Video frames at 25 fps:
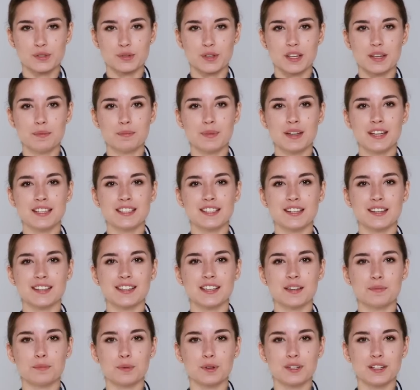to
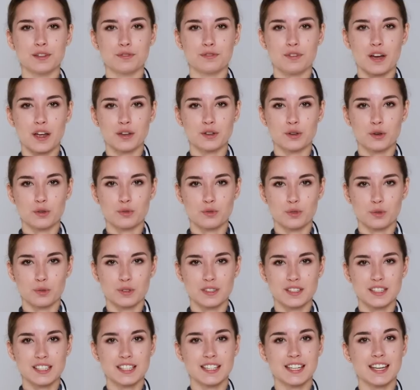immediately modify your
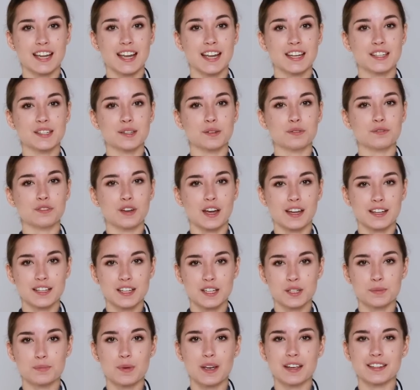route in case of
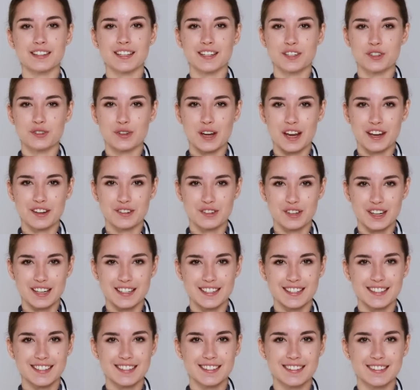unexpected
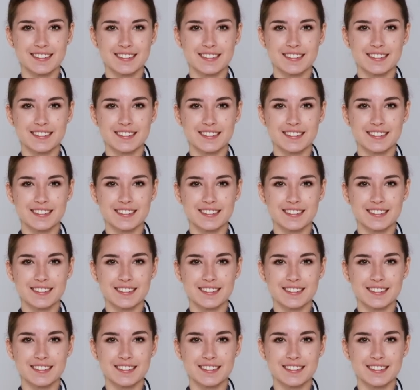changes.